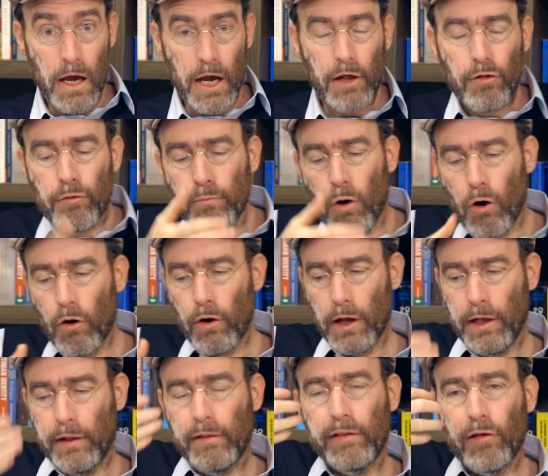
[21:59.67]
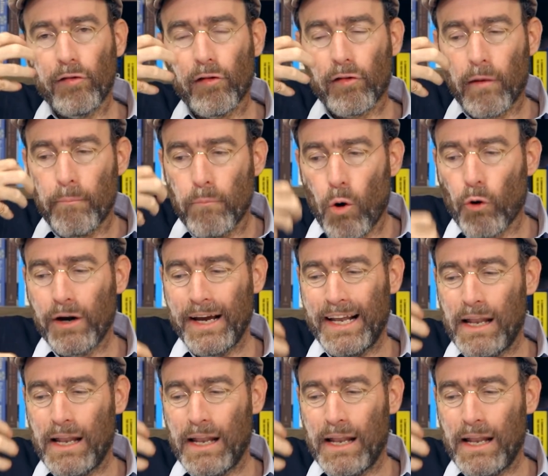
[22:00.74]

This is a more